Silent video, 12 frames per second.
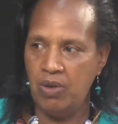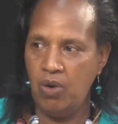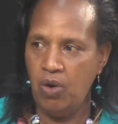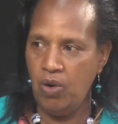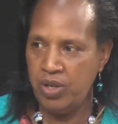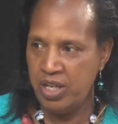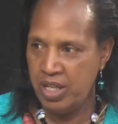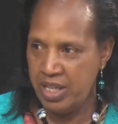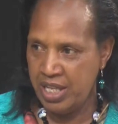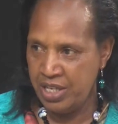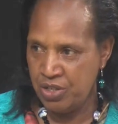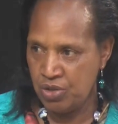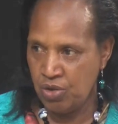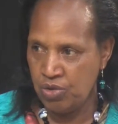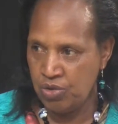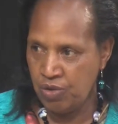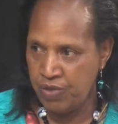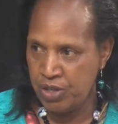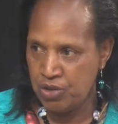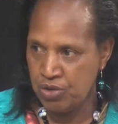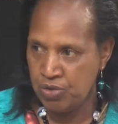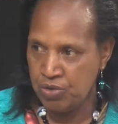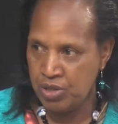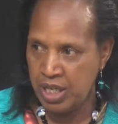on the results of the
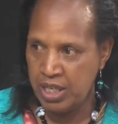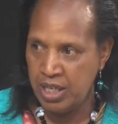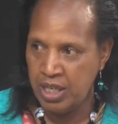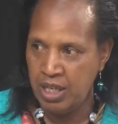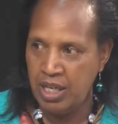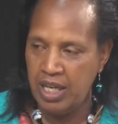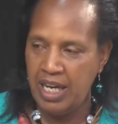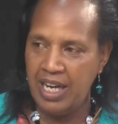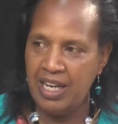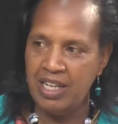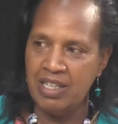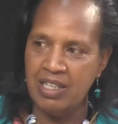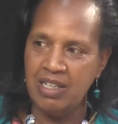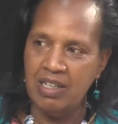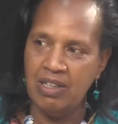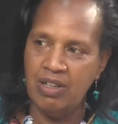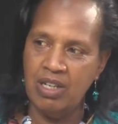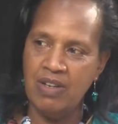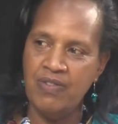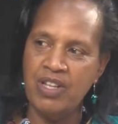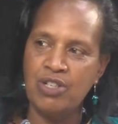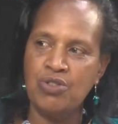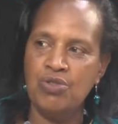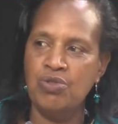children and if the
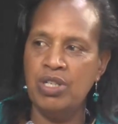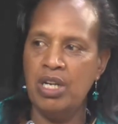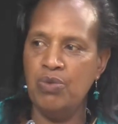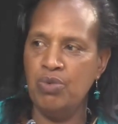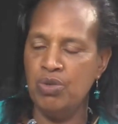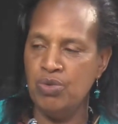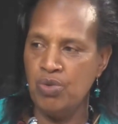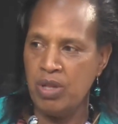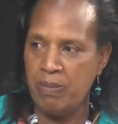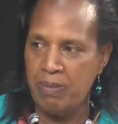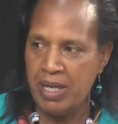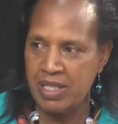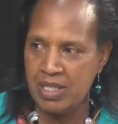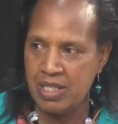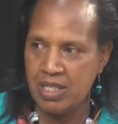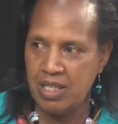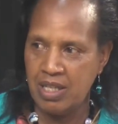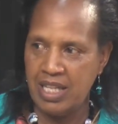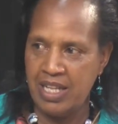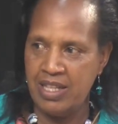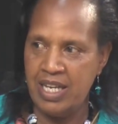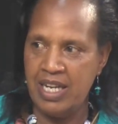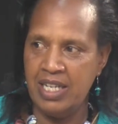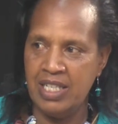children will do the best that
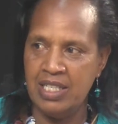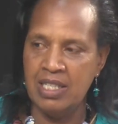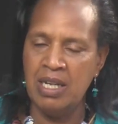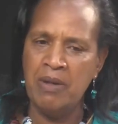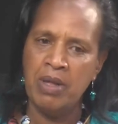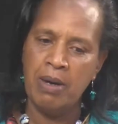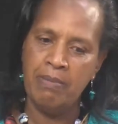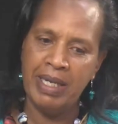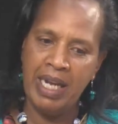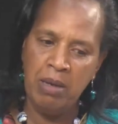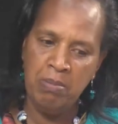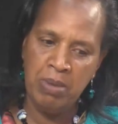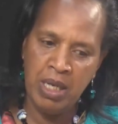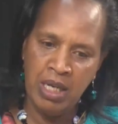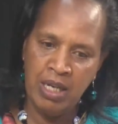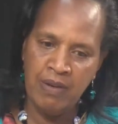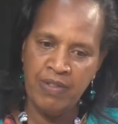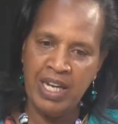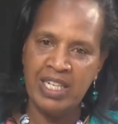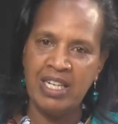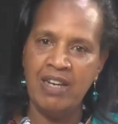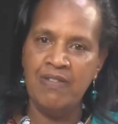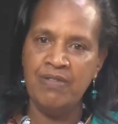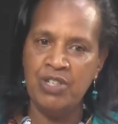there is. But I believe that
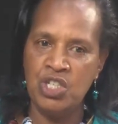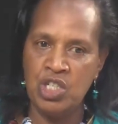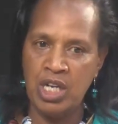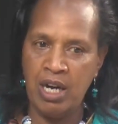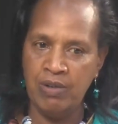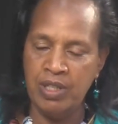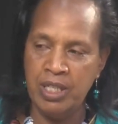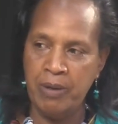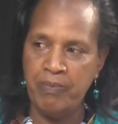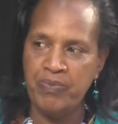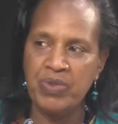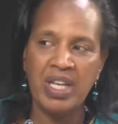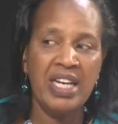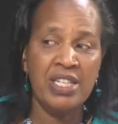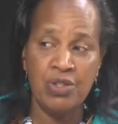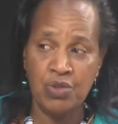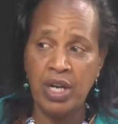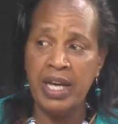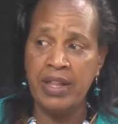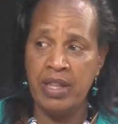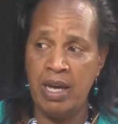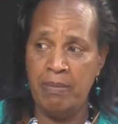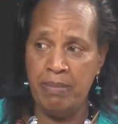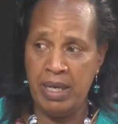every child is trying
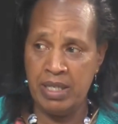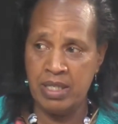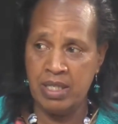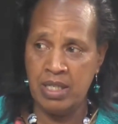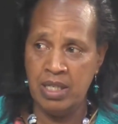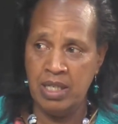their best.